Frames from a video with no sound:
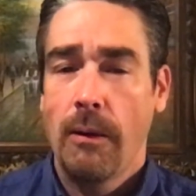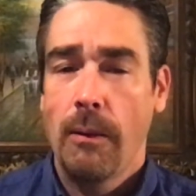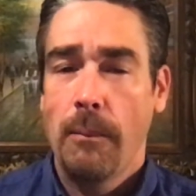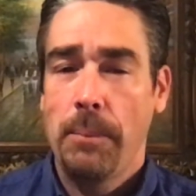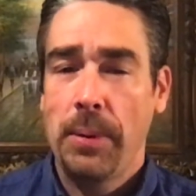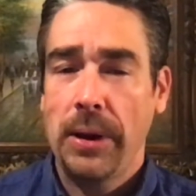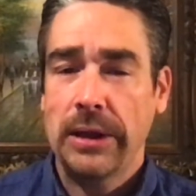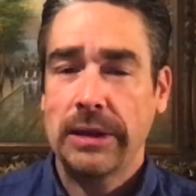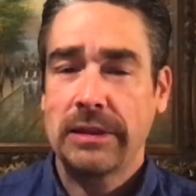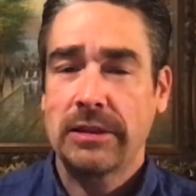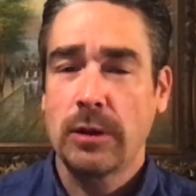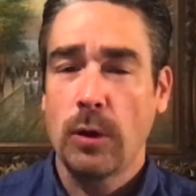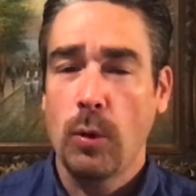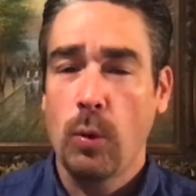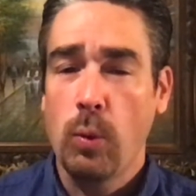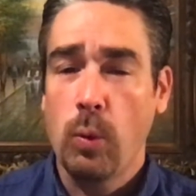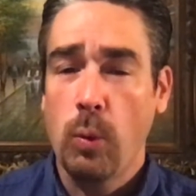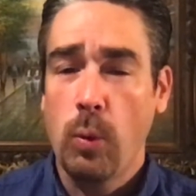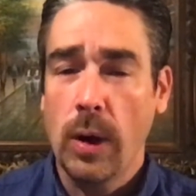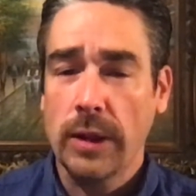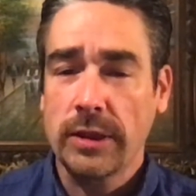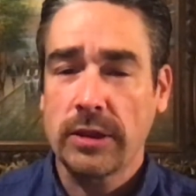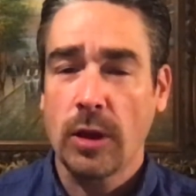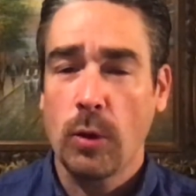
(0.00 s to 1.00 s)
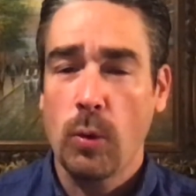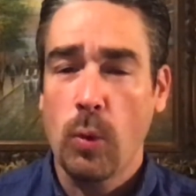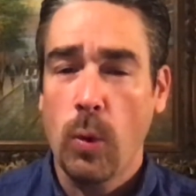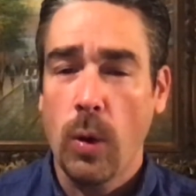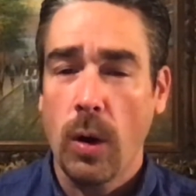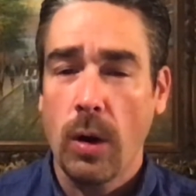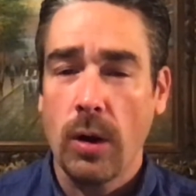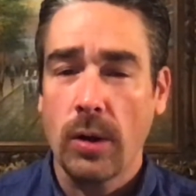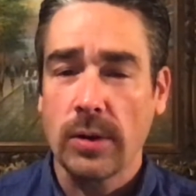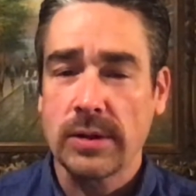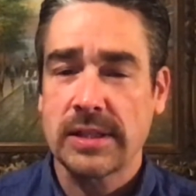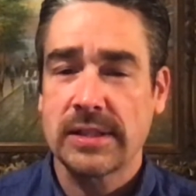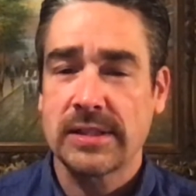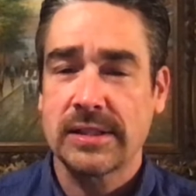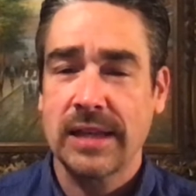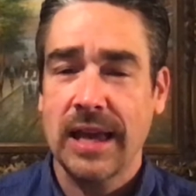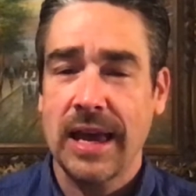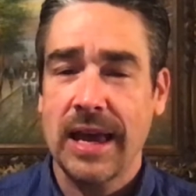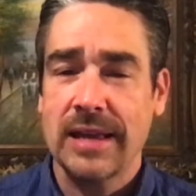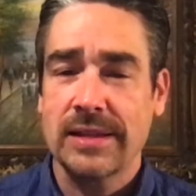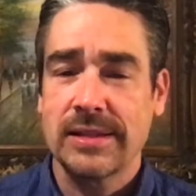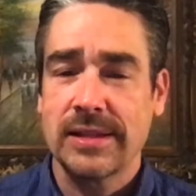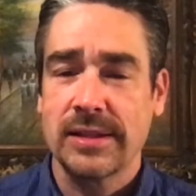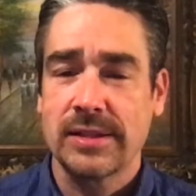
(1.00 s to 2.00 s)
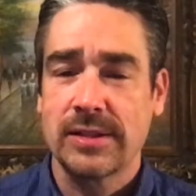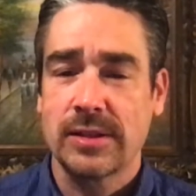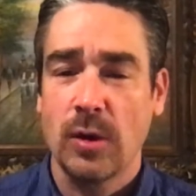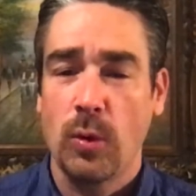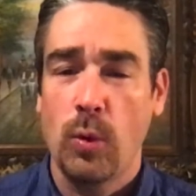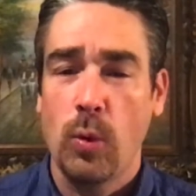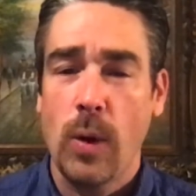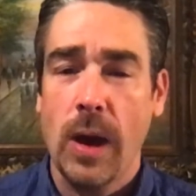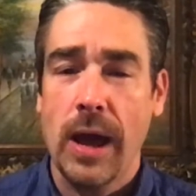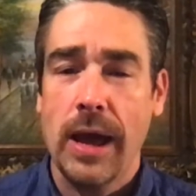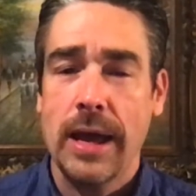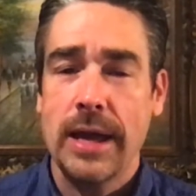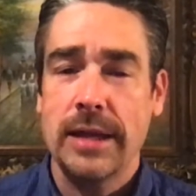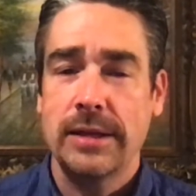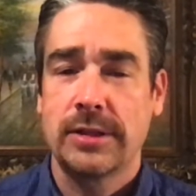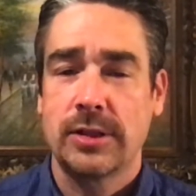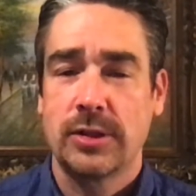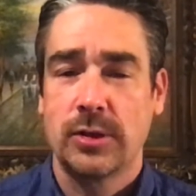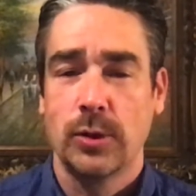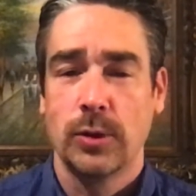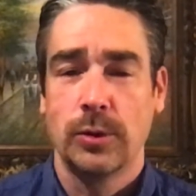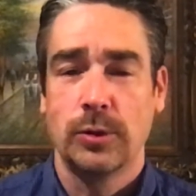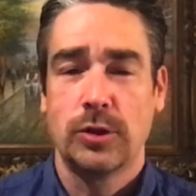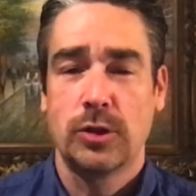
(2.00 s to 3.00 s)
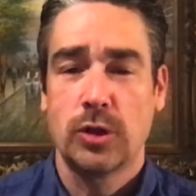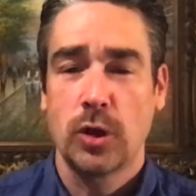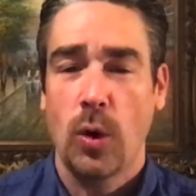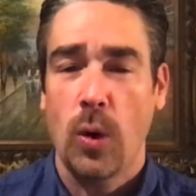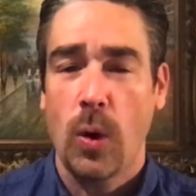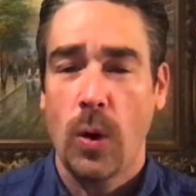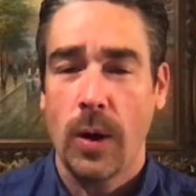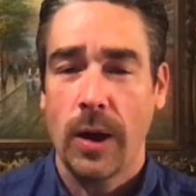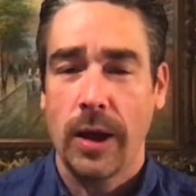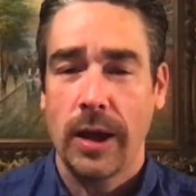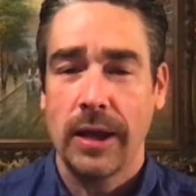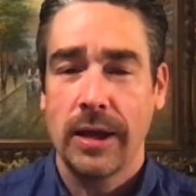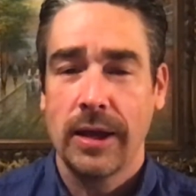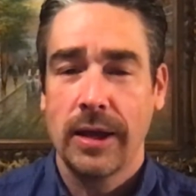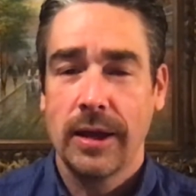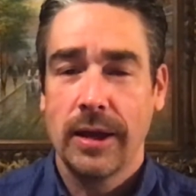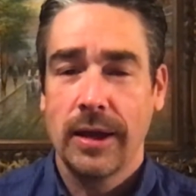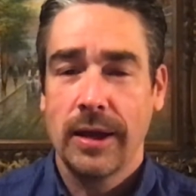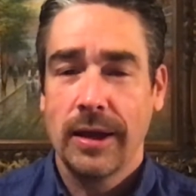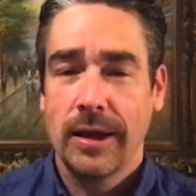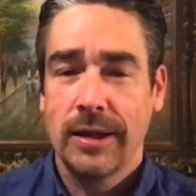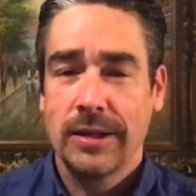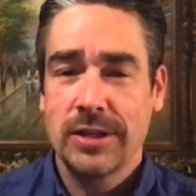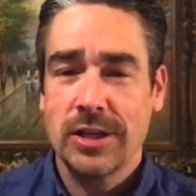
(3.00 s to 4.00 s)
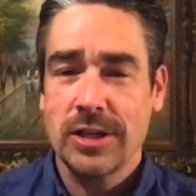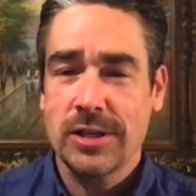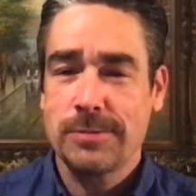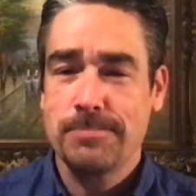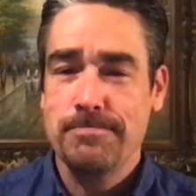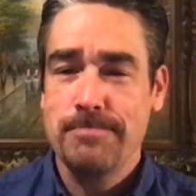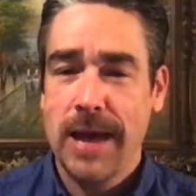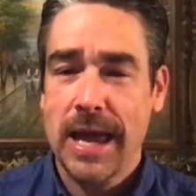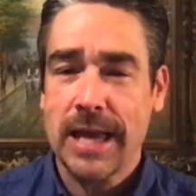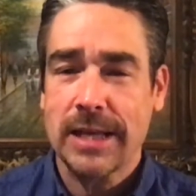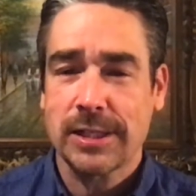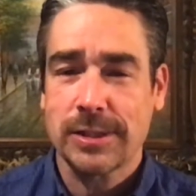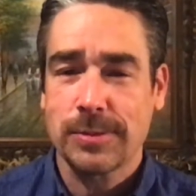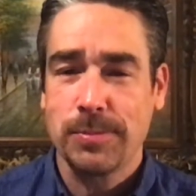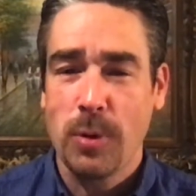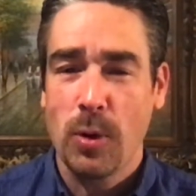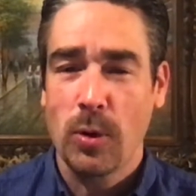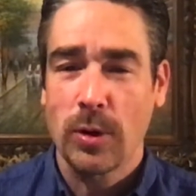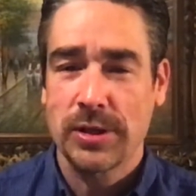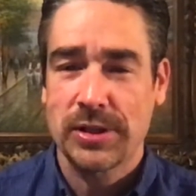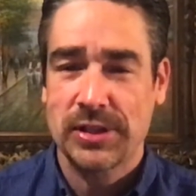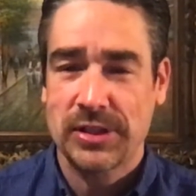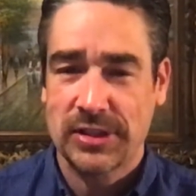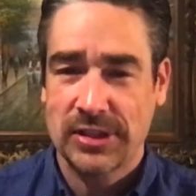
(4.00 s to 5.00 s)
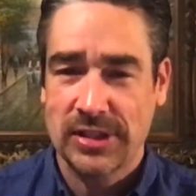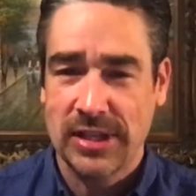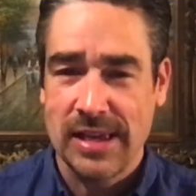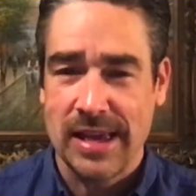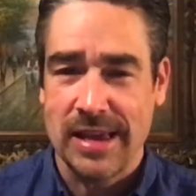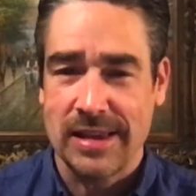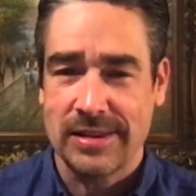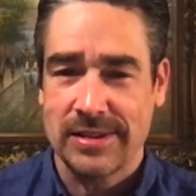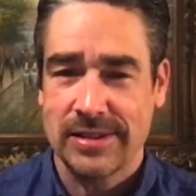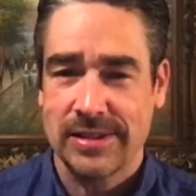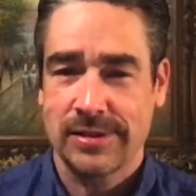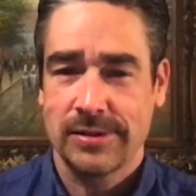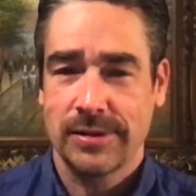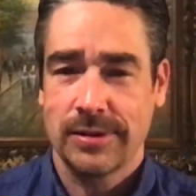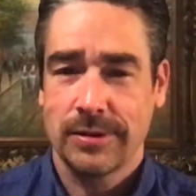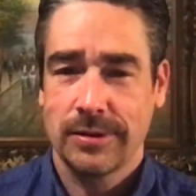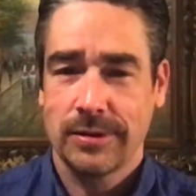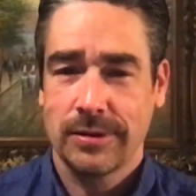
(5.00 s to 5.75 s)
but what the world says is the way to joy just makes more sense.